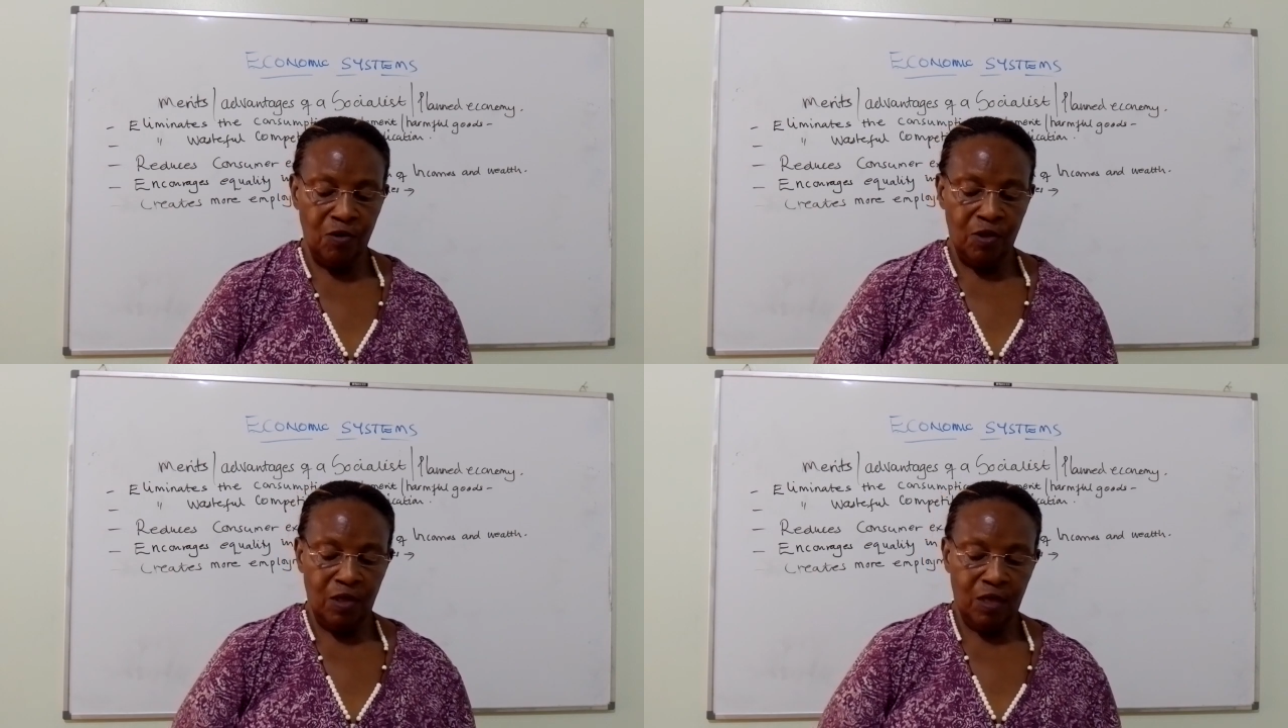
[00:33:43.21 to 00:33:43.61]

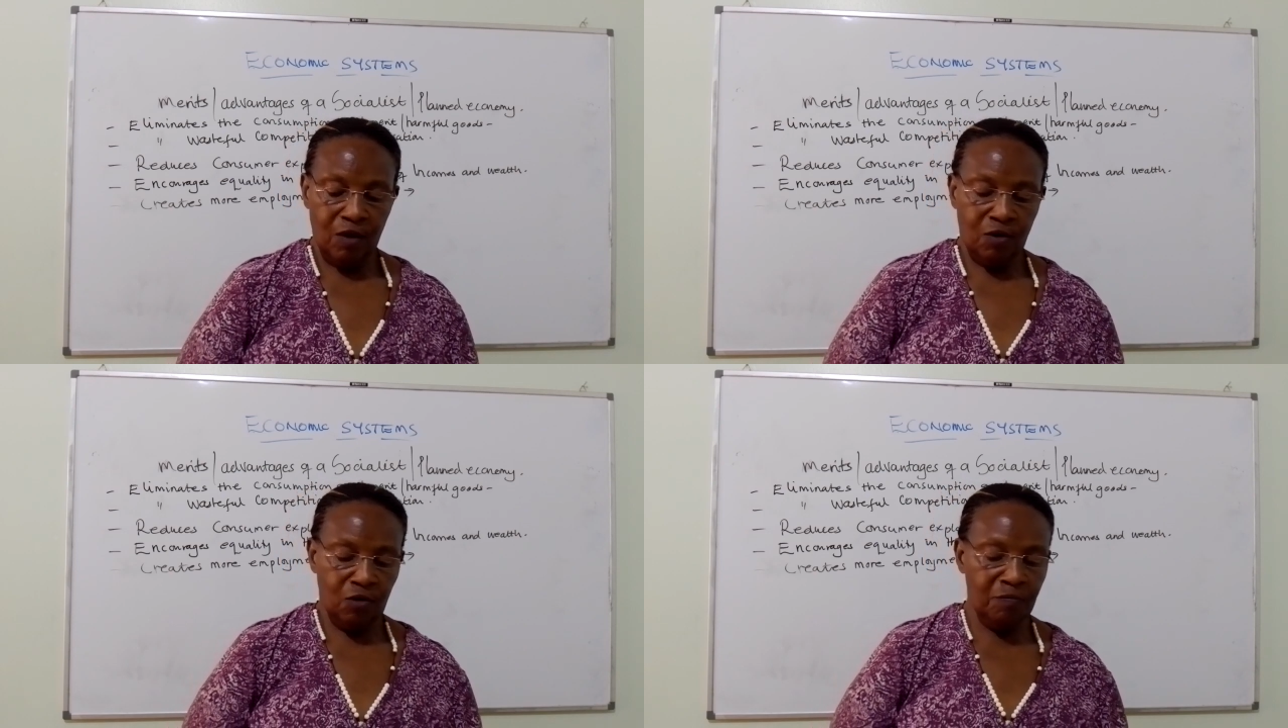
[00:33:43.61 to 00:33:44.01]

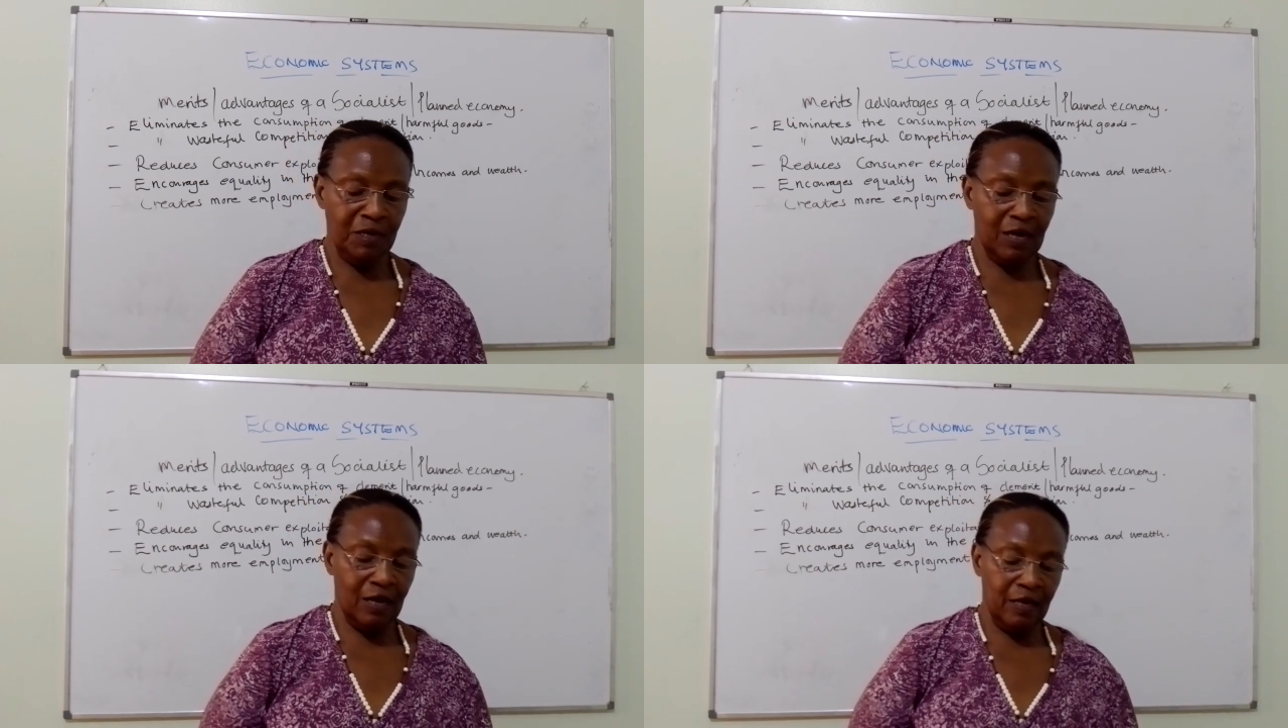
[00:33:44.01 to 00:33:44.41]

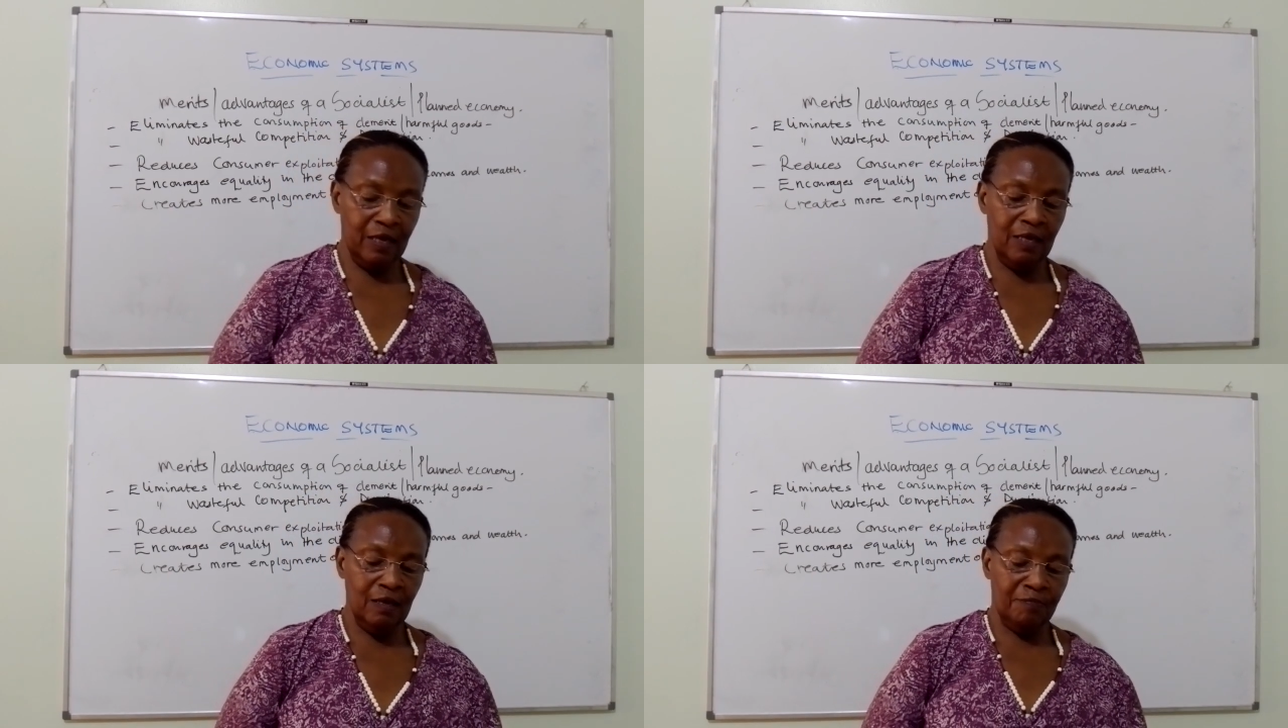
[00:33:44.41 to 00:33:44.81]

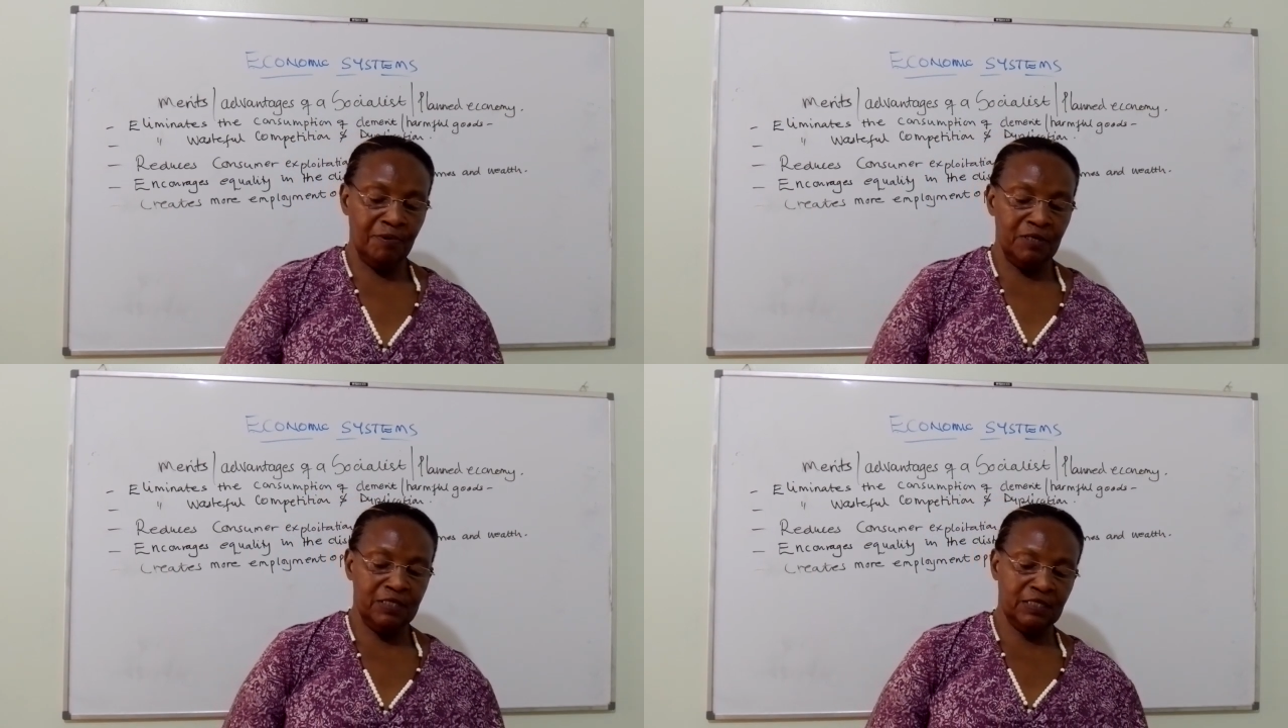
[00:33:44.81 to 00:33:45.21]
economically,
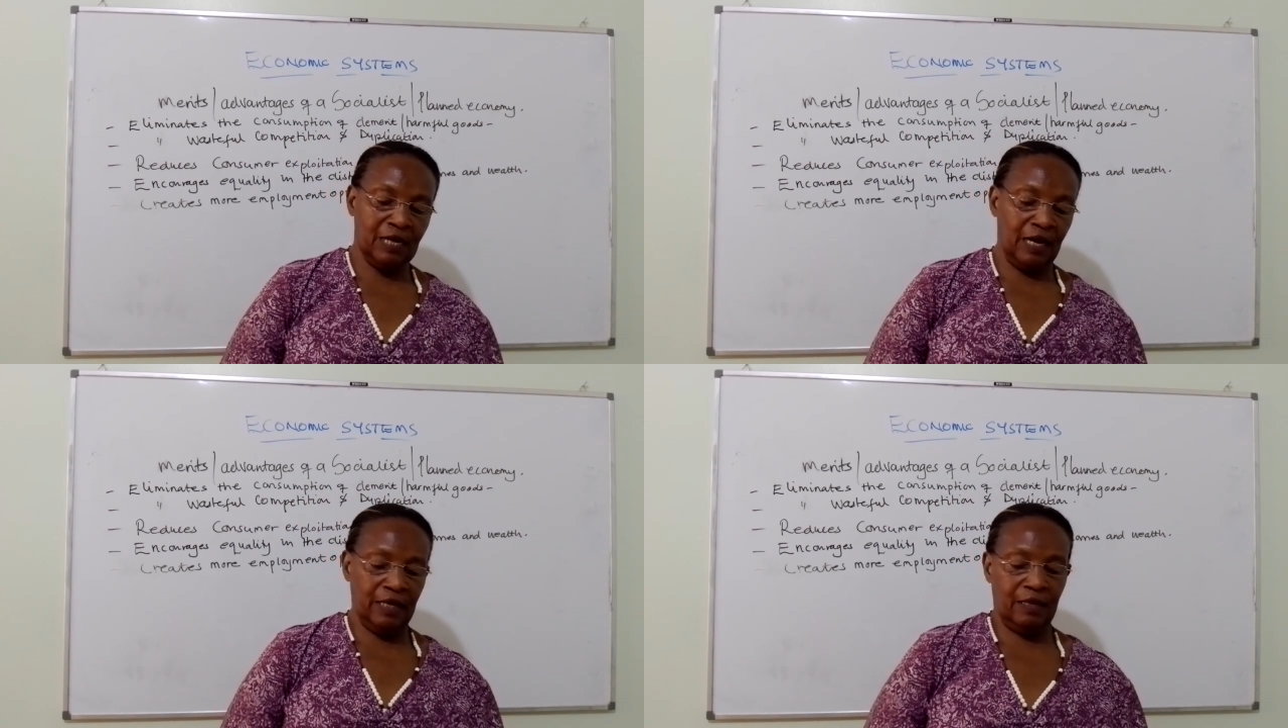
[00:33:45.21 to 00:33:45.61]
politically,